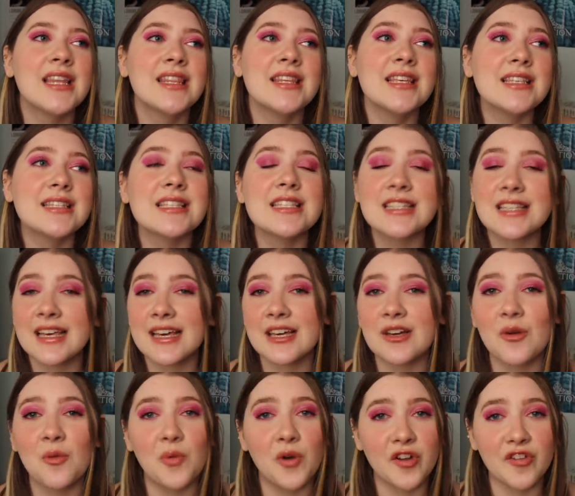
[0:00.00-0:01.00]
This is
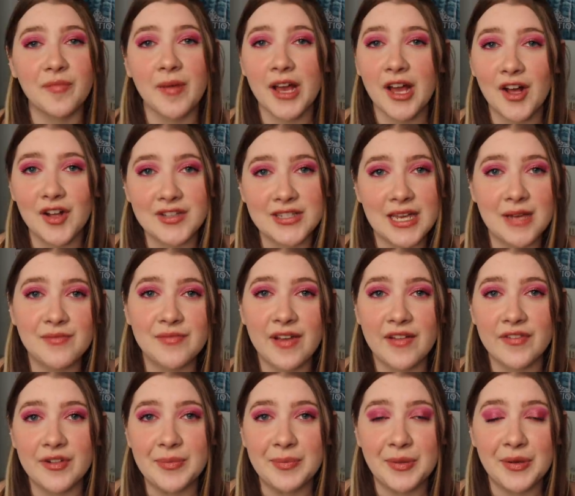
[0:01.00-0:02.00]
like one of my all-time
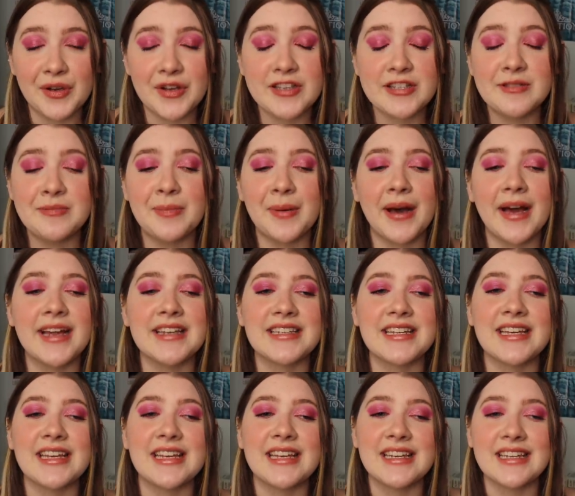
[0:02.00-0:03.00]
favorite books, but
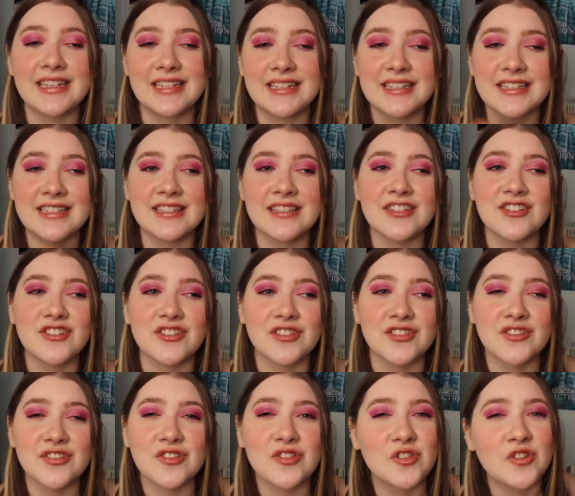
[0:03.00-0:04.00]
it is
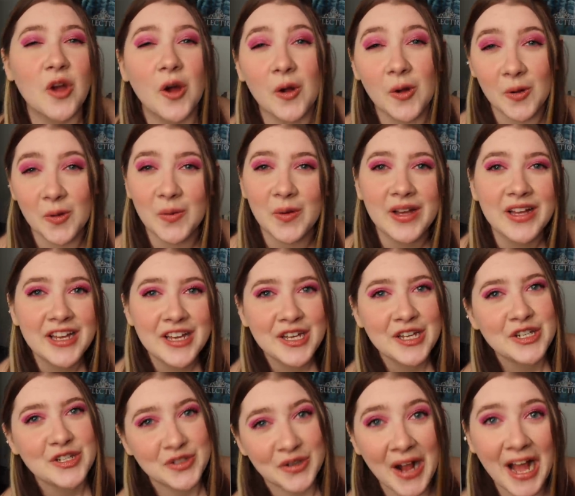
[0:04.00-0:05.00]
just so
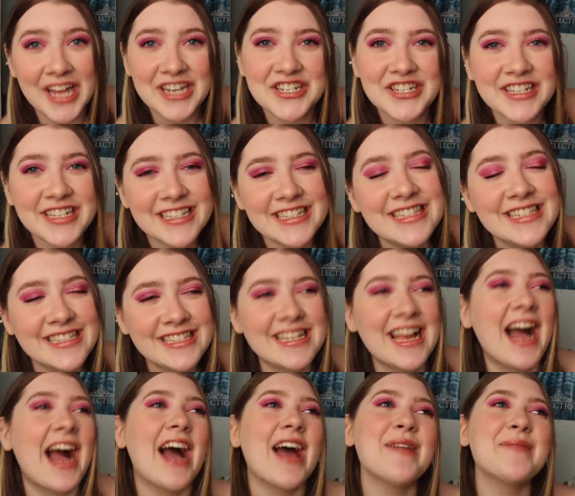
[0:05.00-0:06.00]
tragic and
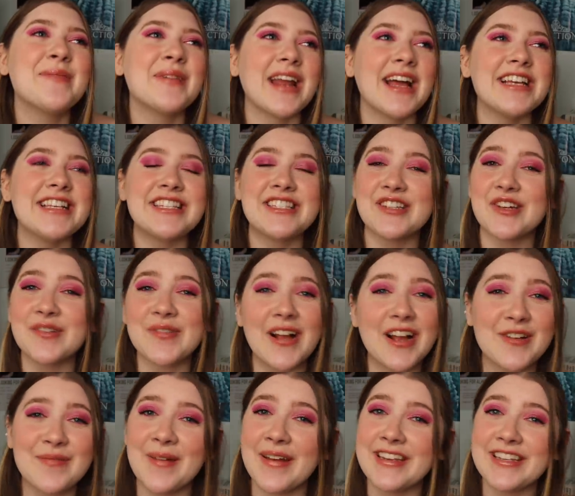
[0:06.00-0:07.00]
sad, but I still
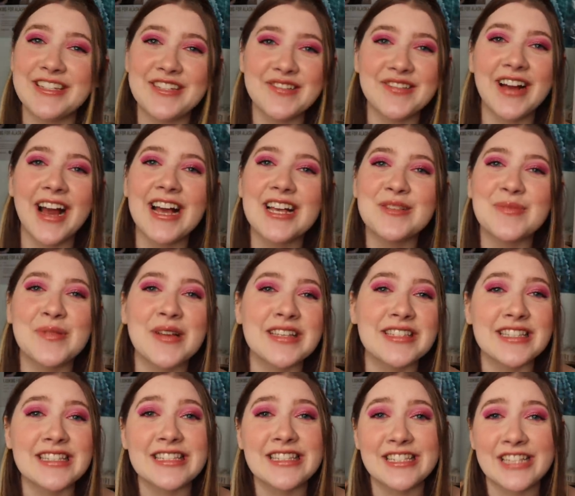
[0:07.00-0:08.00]
recommend it to you guys
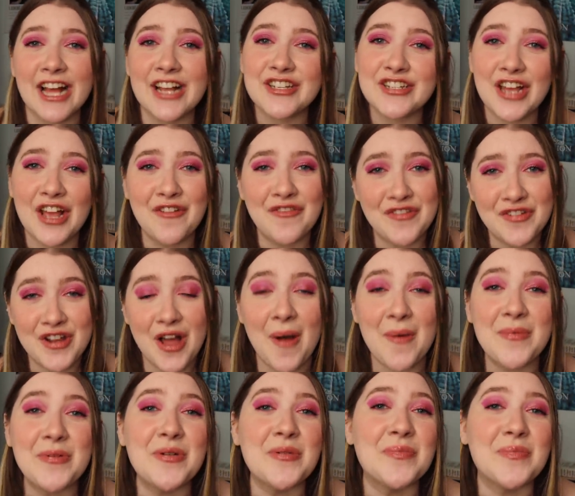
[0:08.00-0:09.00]
because it's such a
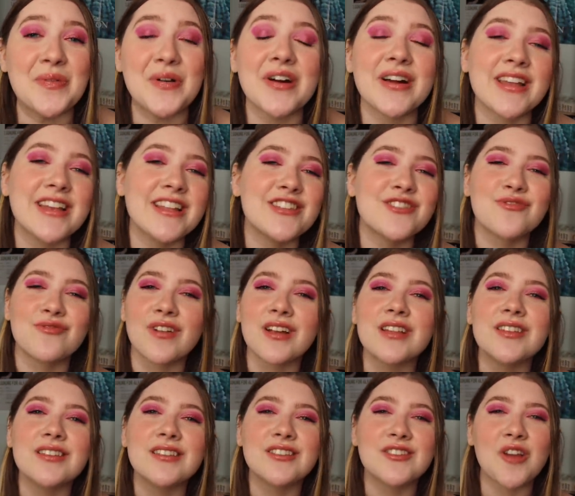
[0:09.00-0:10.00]
phenomenal book and it's
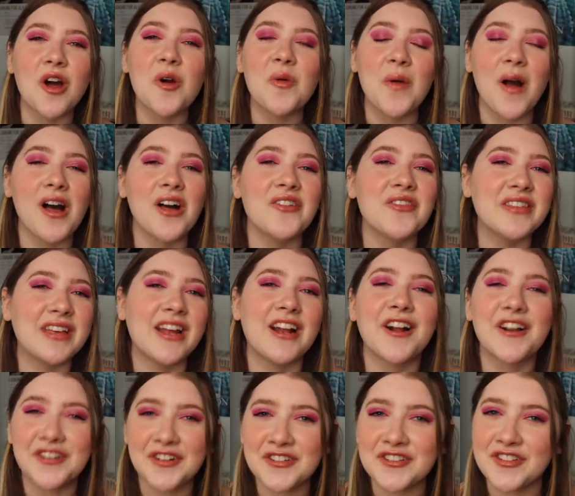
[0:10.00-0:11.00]
written so well and the
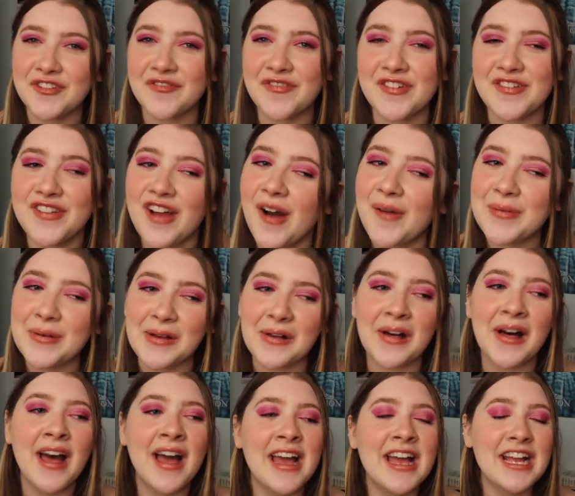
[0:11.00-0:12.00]
characters are
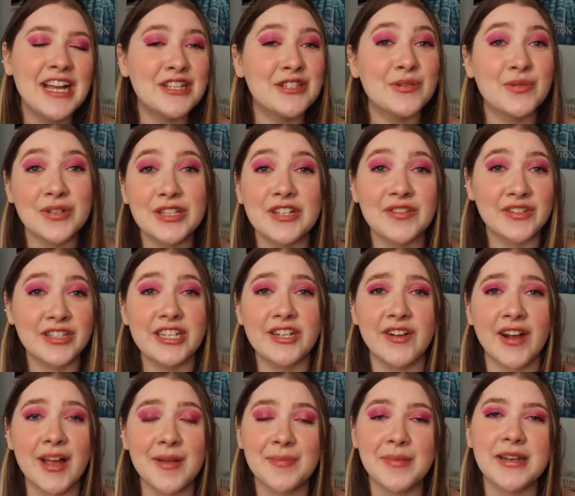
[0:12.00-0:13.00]
phenomenal. It's really, really
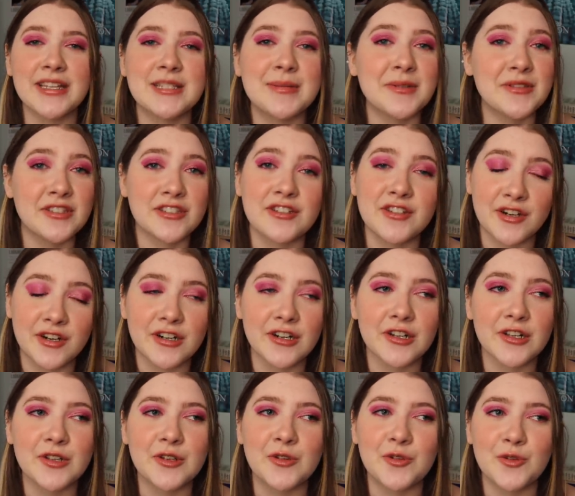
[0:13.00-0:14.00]
great, but it's about this
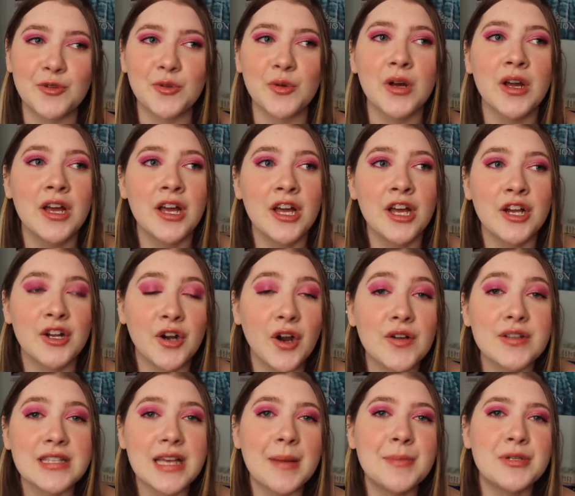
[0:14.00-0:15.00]
girl who
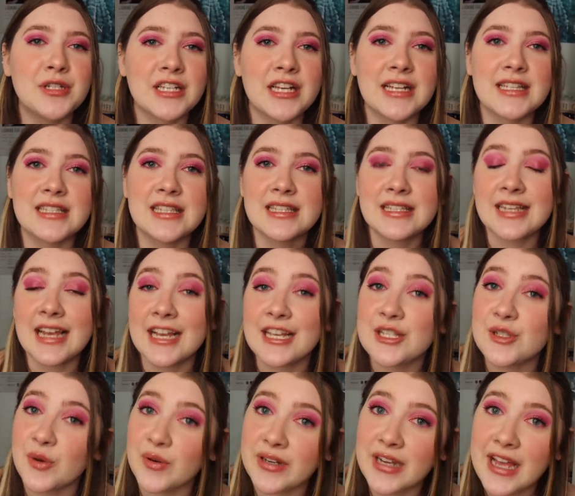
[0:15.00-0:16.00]
grows up, she gets this
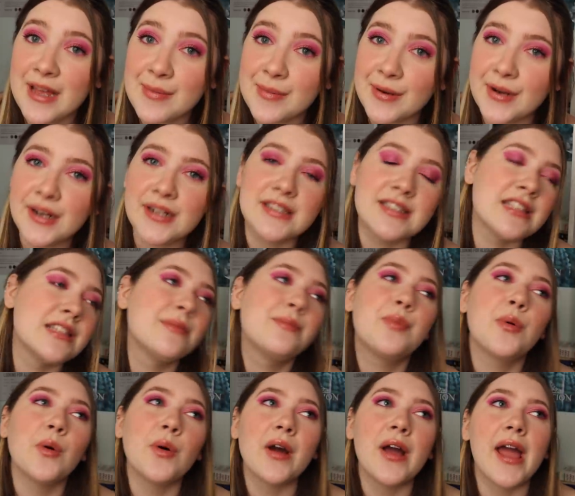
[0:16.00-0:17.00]
next door neighbor, it's this
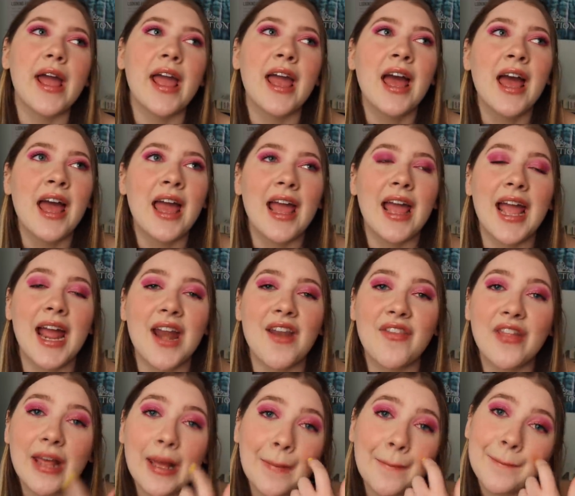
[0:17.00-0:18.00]
boy,
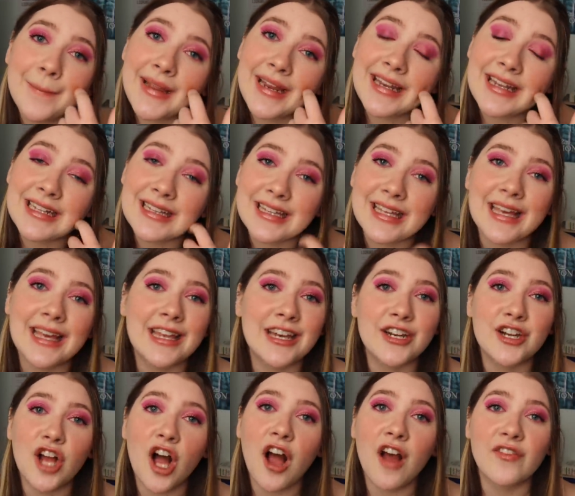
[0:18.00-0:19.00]
and they immediately hit
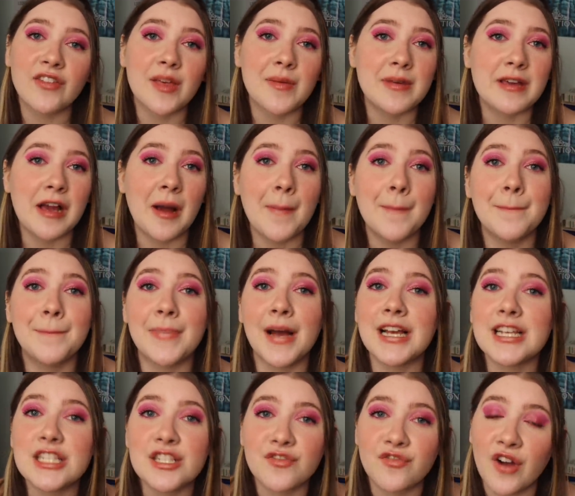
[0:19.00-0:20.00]
it off. They become
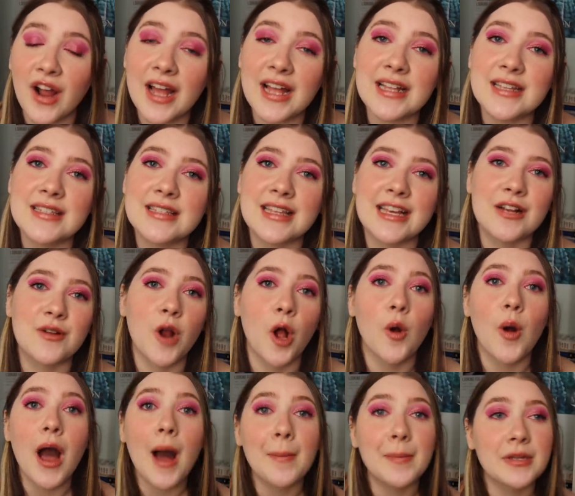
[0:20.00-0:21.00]
best friends, they
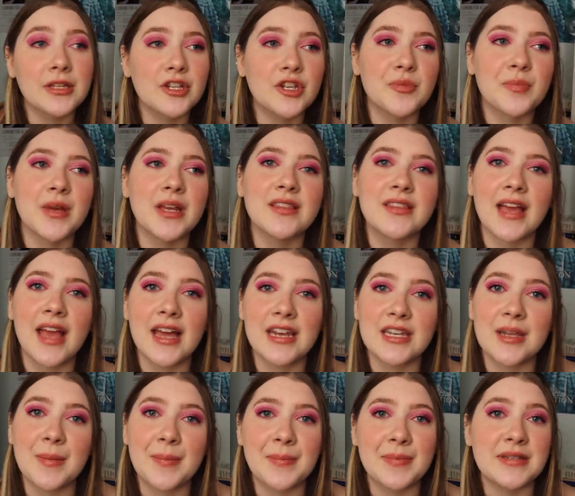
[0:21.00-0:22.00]
grow up a little bit, they
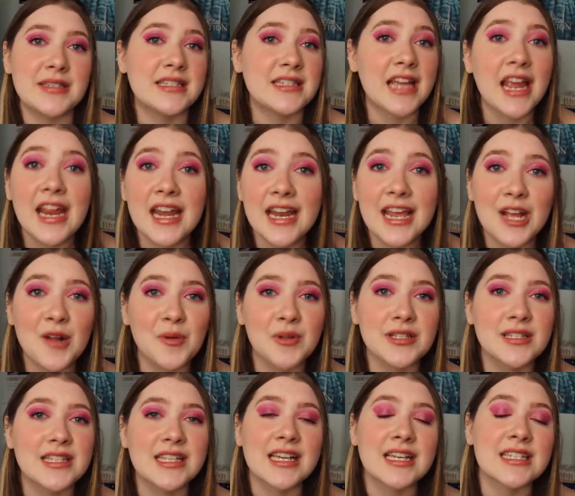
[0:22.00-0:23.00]
end up dating
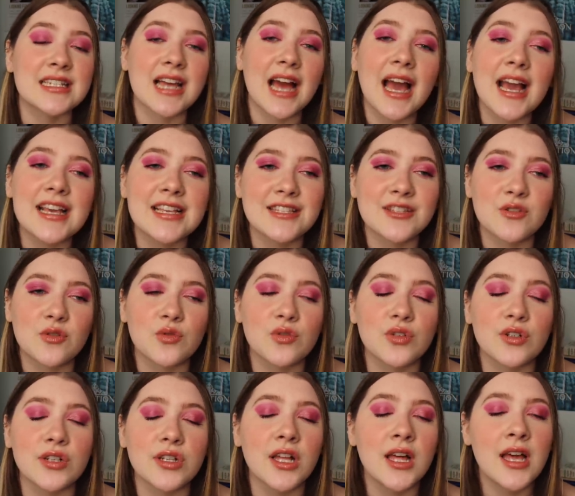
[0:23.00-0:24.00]
once they get to high
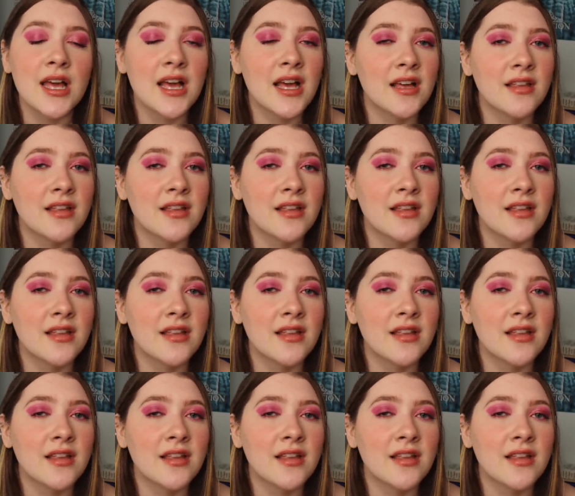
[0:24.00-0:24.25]
school.